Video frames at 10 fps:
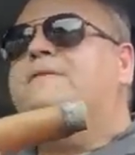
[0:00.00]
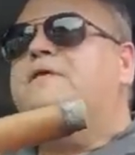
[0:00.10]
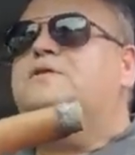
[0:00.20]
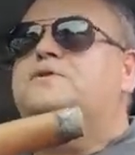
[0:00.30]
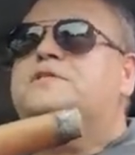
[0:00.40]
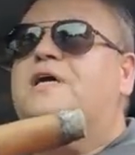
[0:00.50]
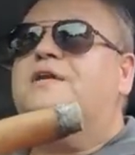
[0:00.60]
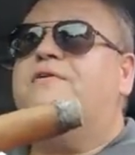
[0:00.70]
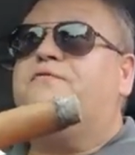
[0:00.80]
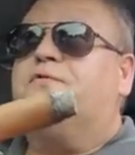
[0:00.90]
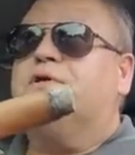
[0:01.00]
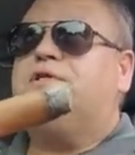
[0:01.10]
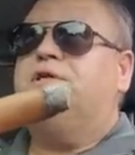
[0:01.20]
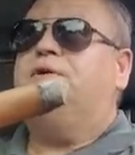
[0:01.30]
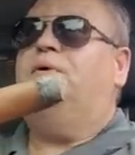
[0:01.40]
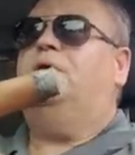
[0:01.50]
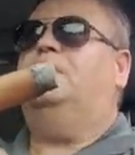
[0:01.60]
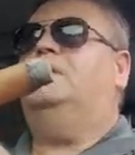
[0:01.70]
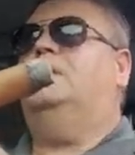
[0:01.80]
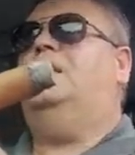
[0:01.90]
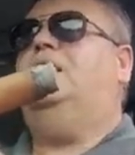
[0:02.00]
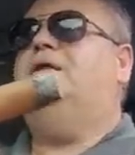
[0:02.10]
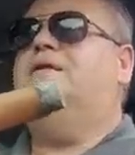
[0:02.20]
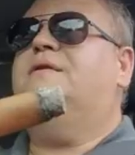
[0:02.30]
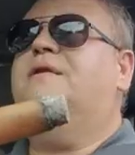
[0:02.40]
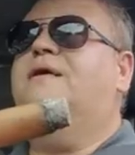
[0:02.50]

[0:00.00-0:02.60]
You lose sight of how fortunate you are, and